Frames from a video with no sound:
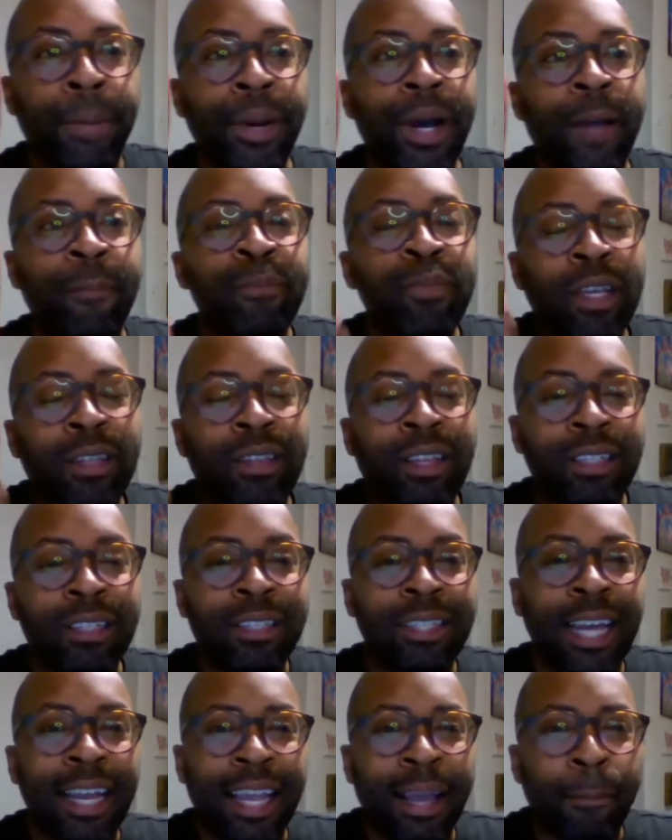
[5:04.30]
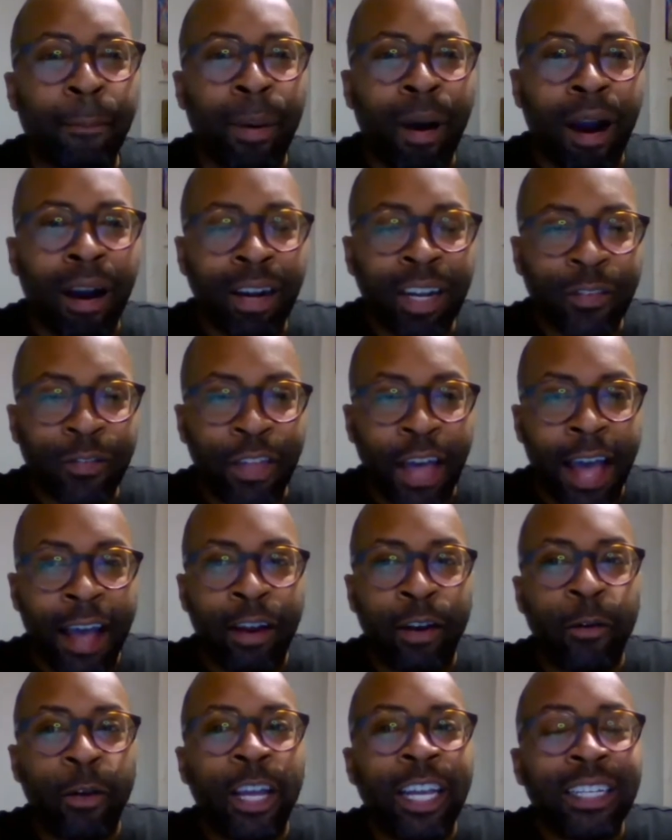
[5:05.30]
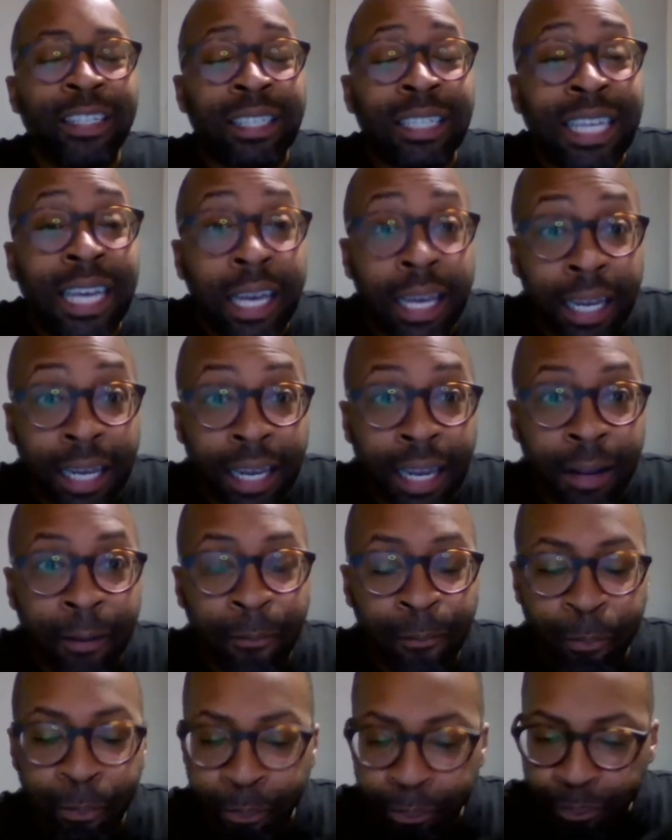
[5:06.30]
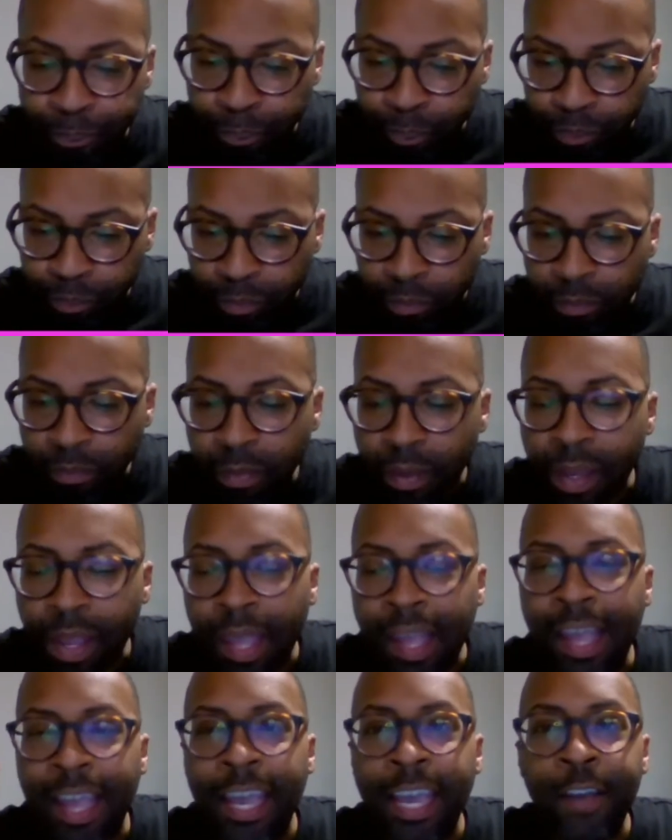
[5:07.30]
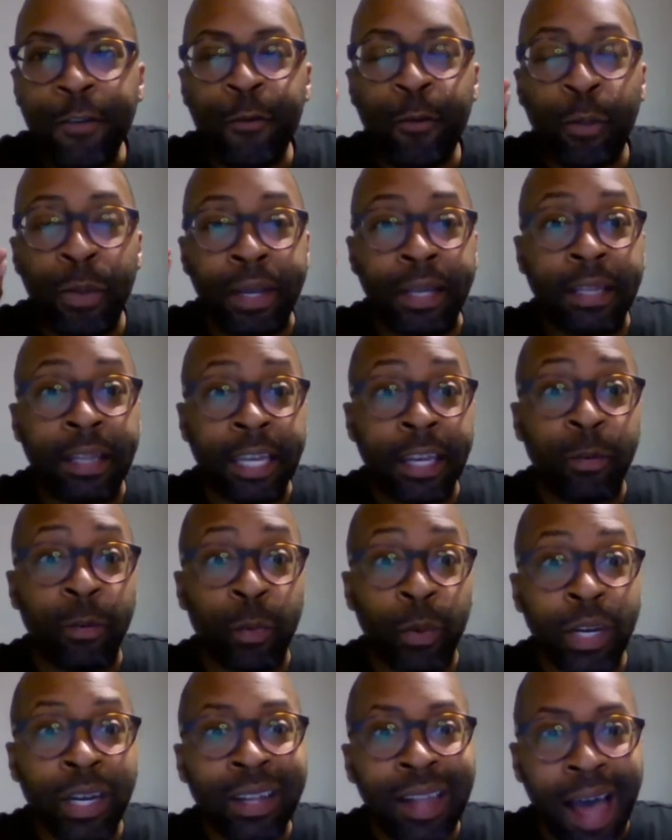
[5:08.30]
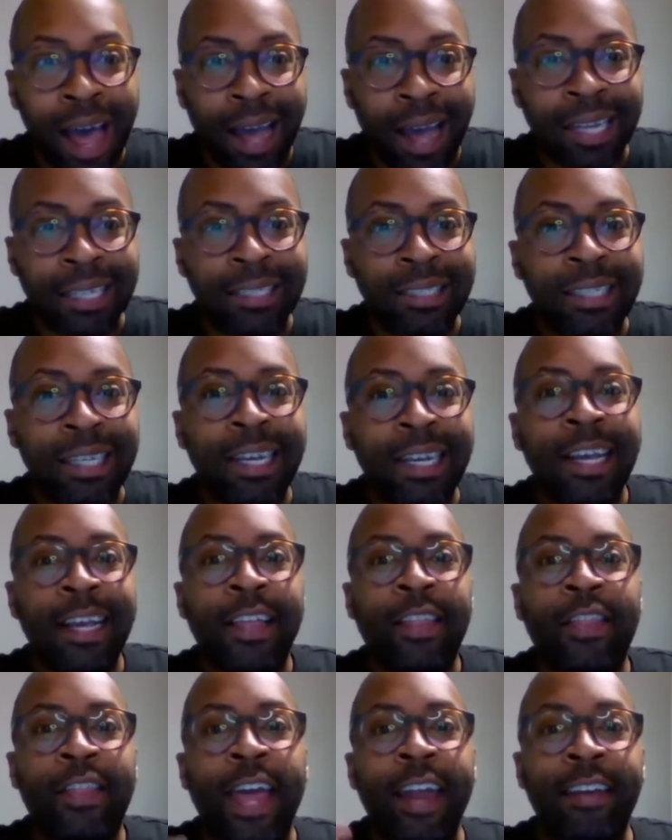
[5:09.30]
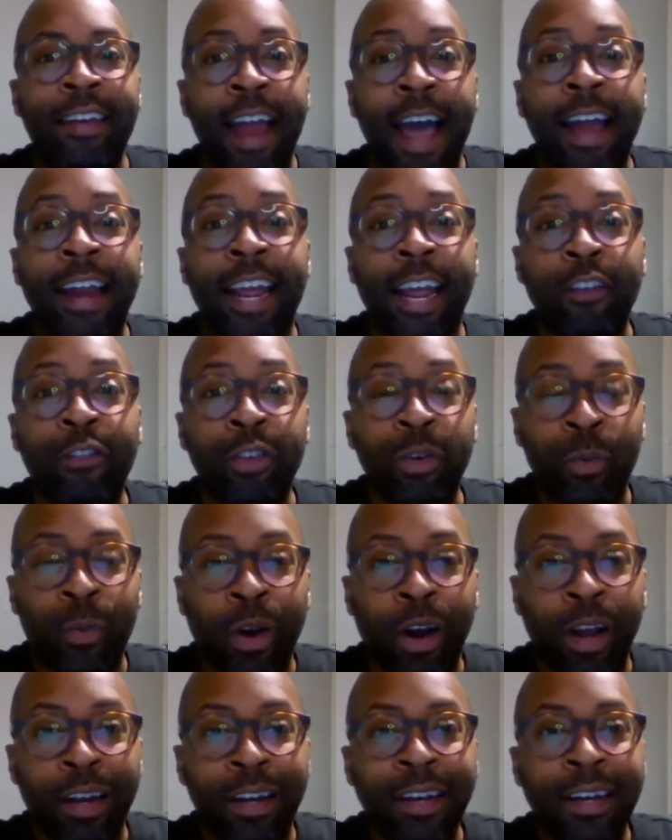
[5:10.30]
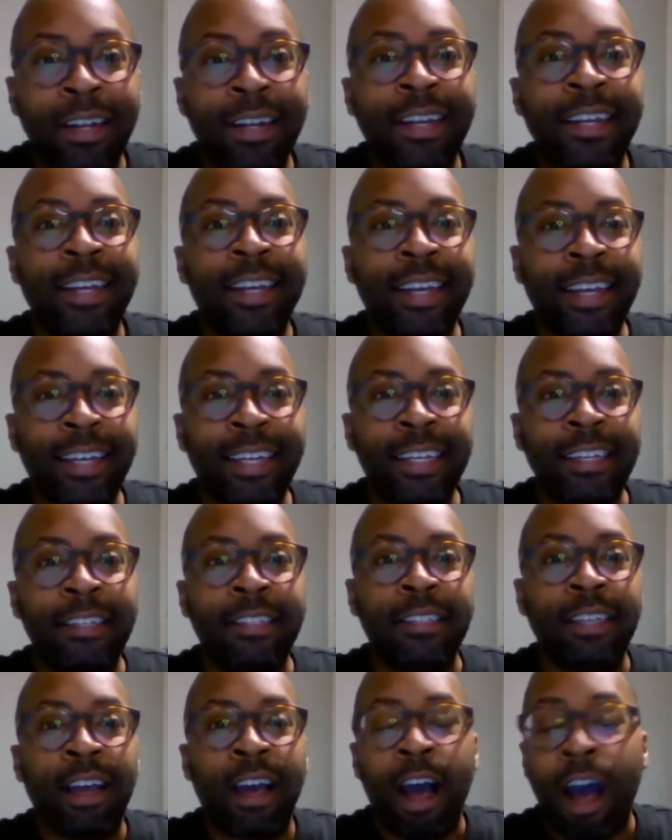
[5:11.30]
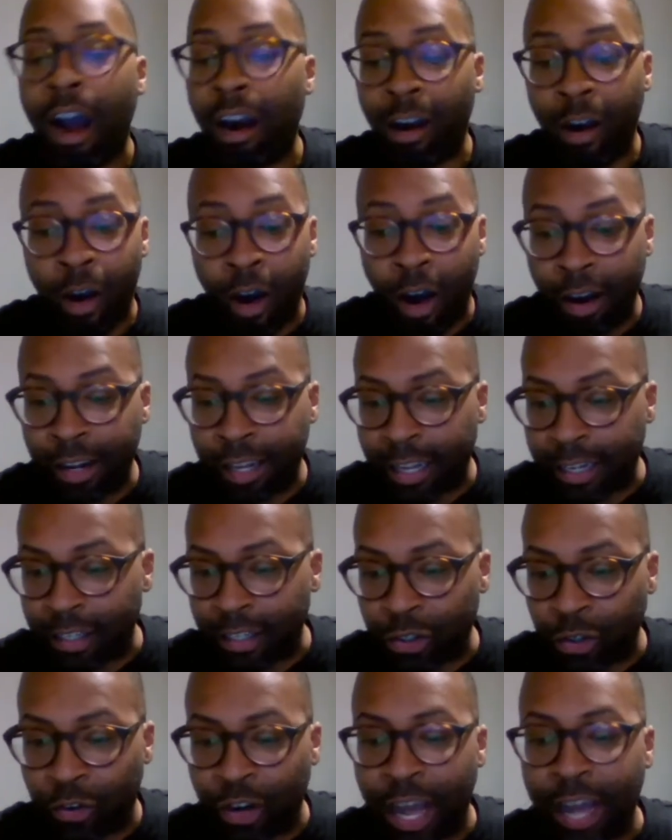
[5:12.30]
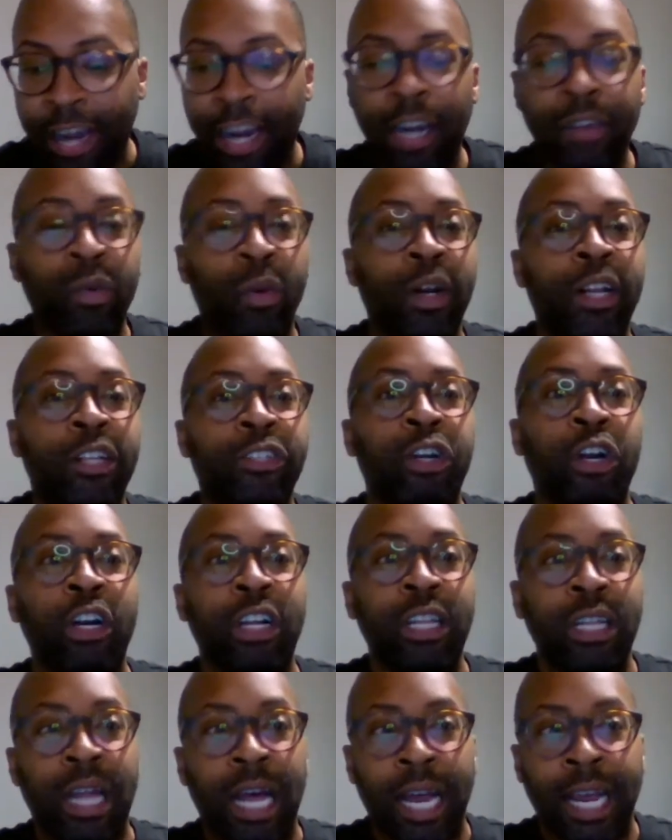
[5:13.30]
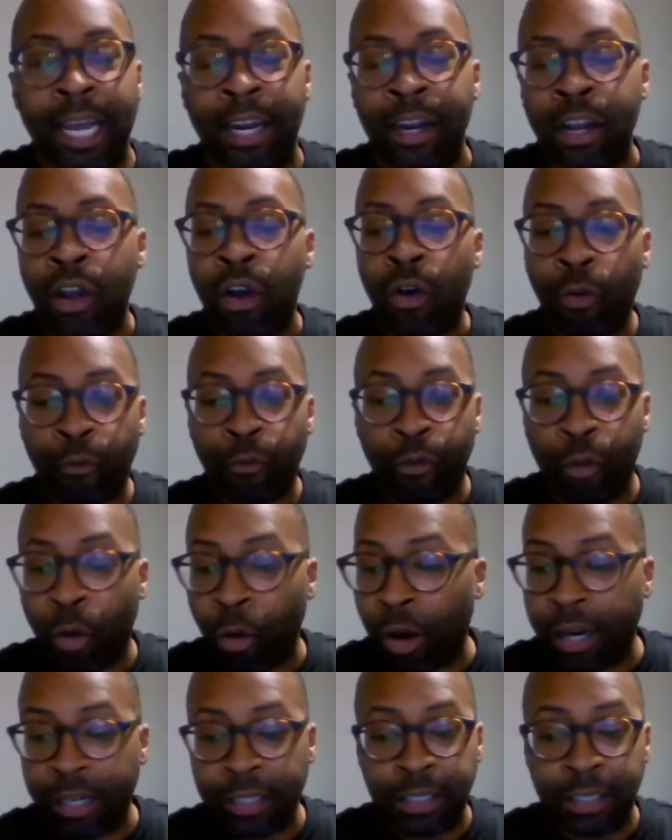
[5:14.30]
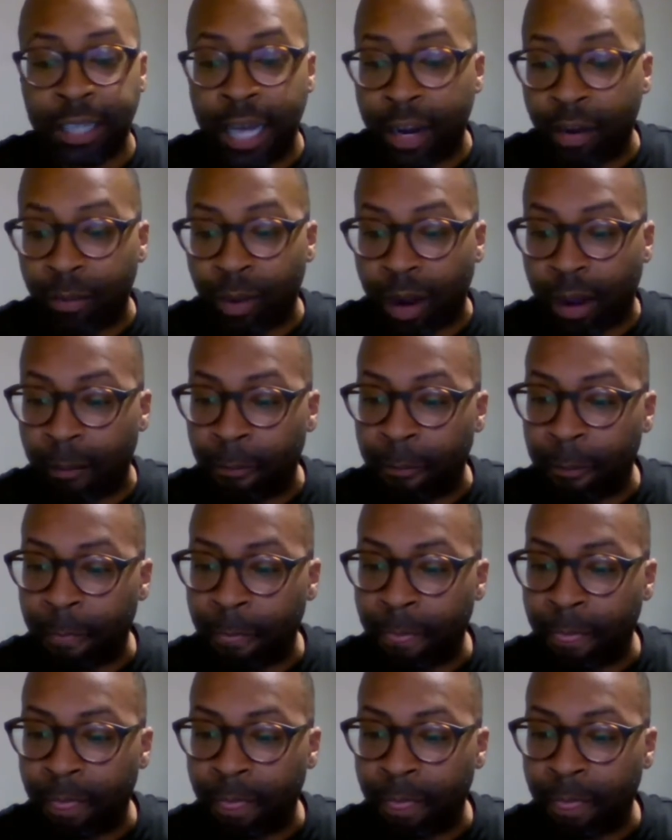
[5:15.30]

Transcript: But the second part of that is key. If we then realize that not everyone is our audience, or not everyone is our client, or etc.,